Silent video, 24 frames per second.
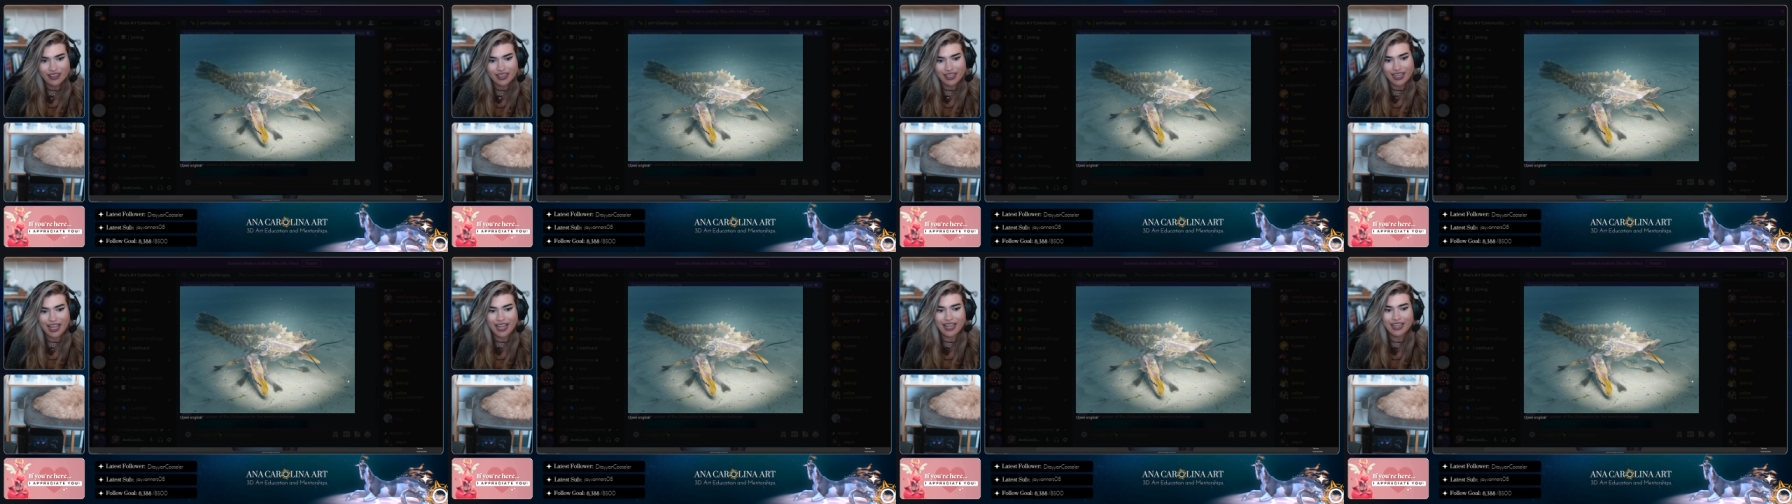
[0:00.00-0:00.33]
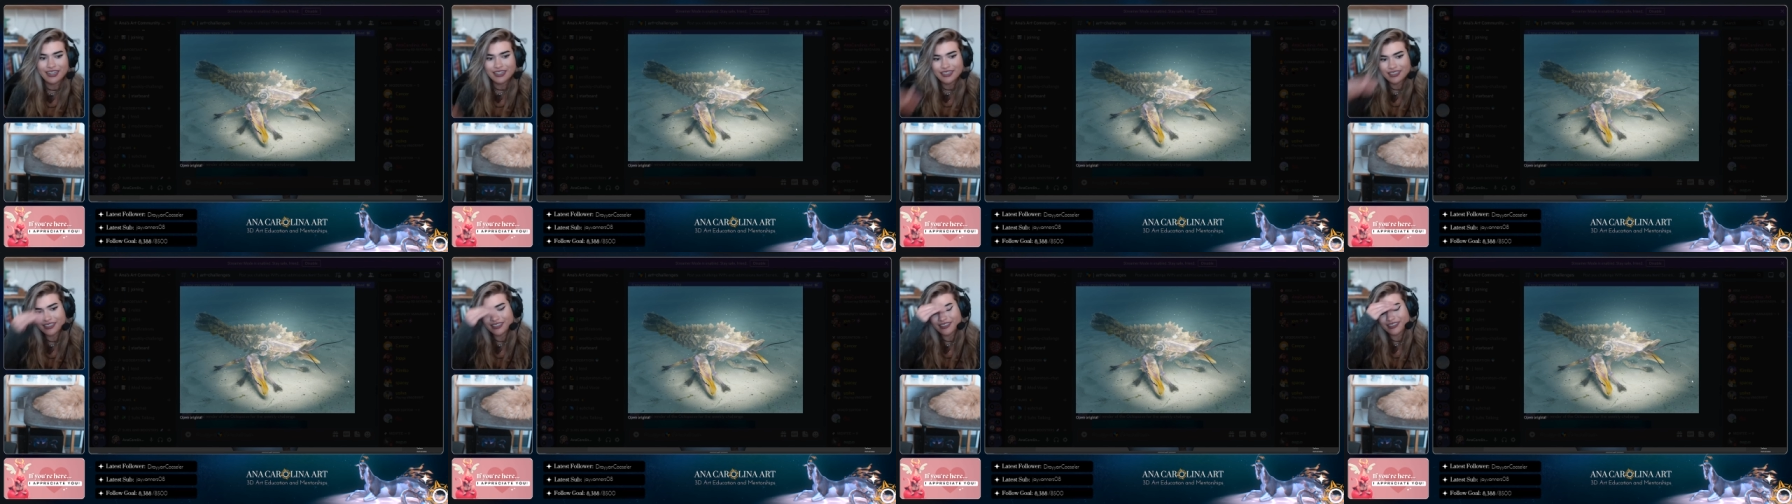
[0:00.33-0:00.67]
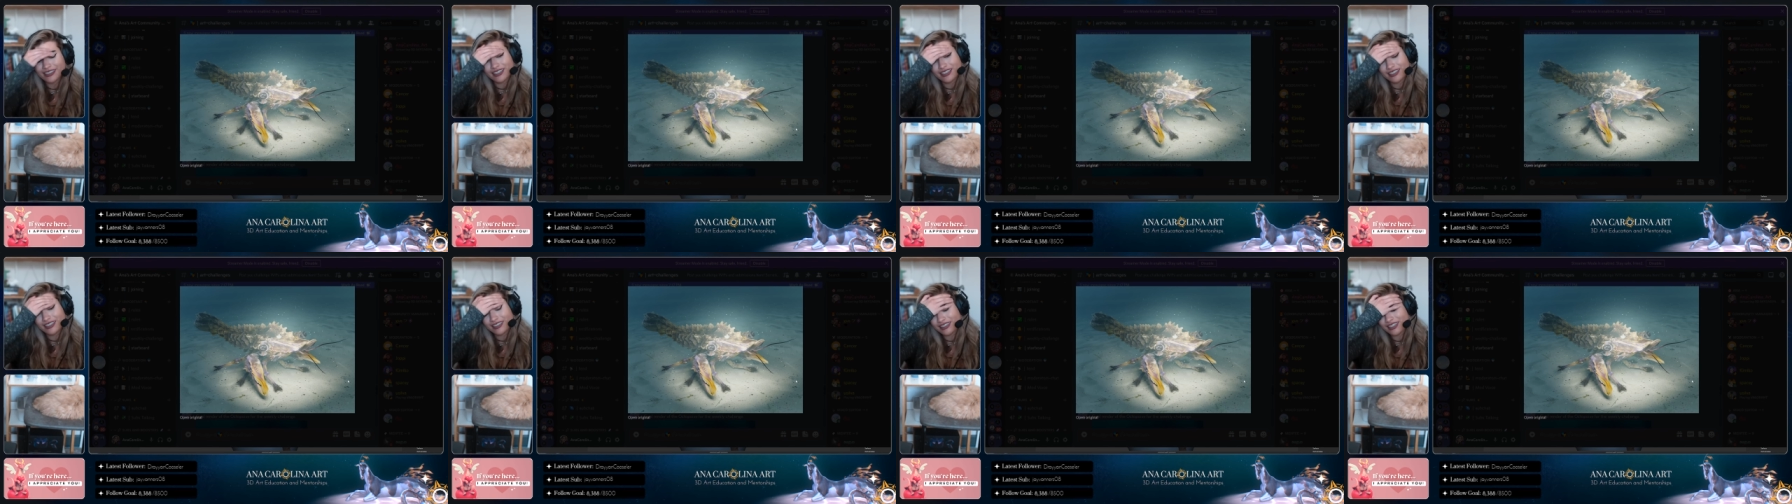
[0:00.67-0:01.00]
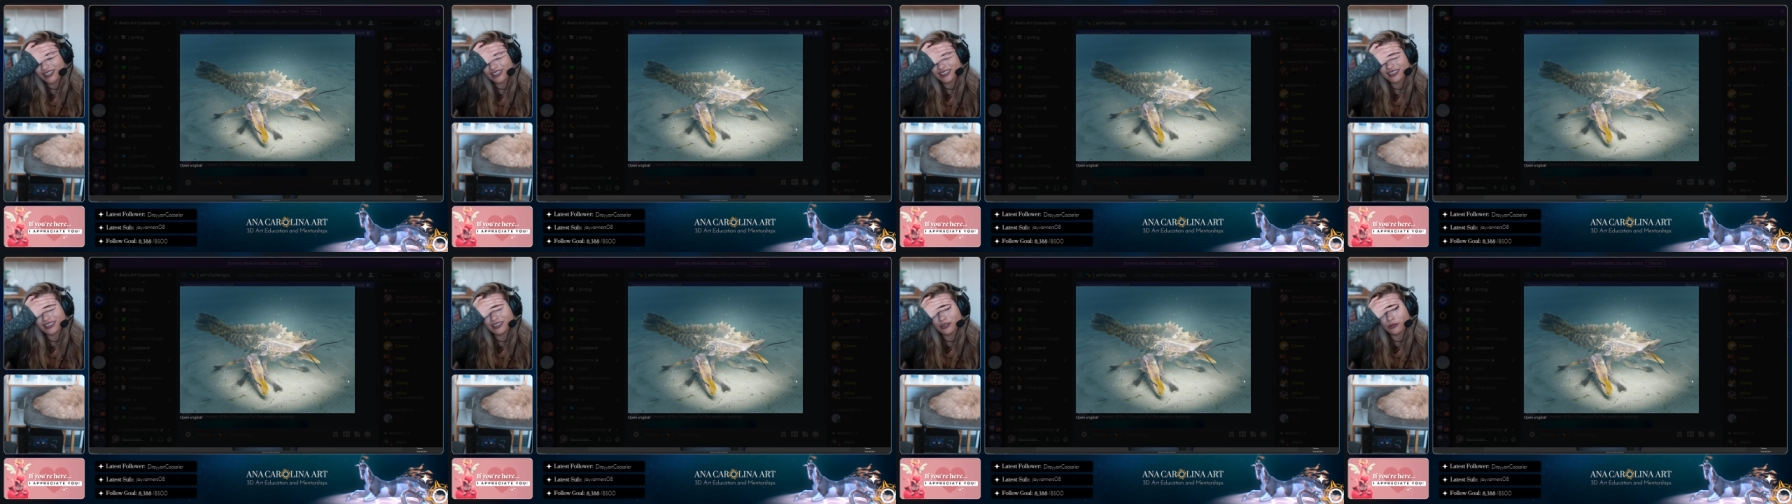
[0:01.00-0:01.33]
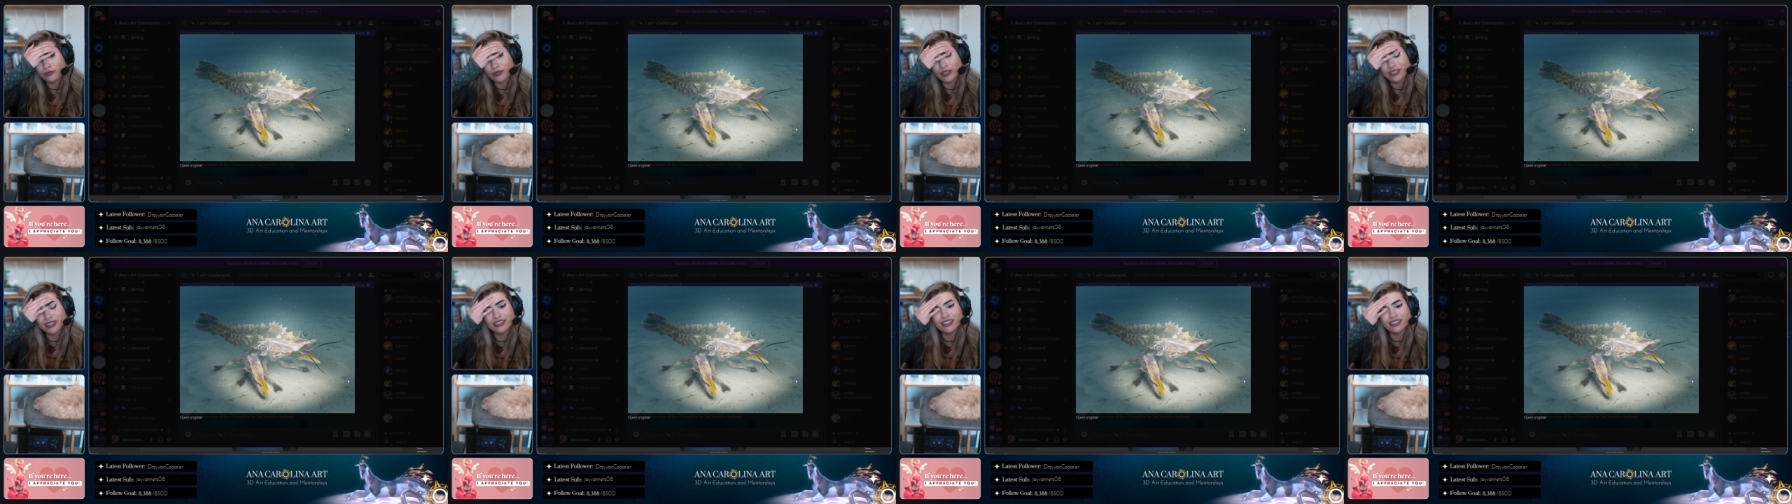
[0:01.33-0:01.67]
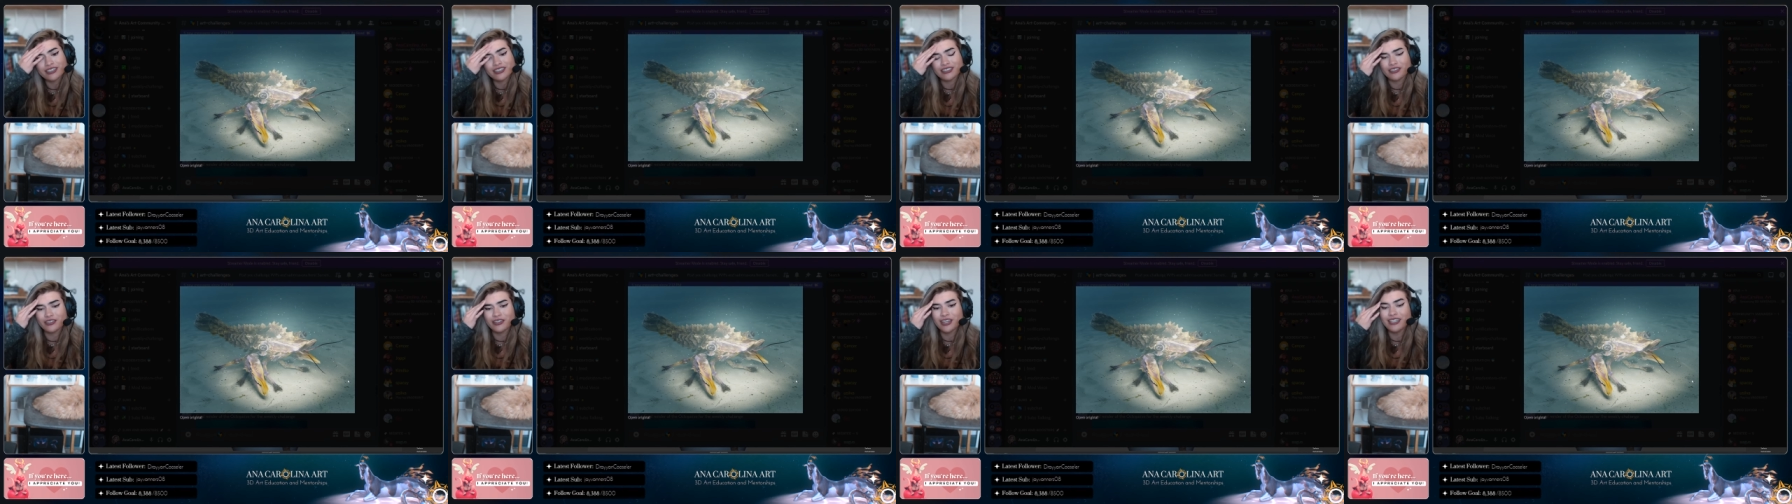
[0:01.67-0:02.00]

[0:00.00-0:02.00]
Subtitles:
Like the renders,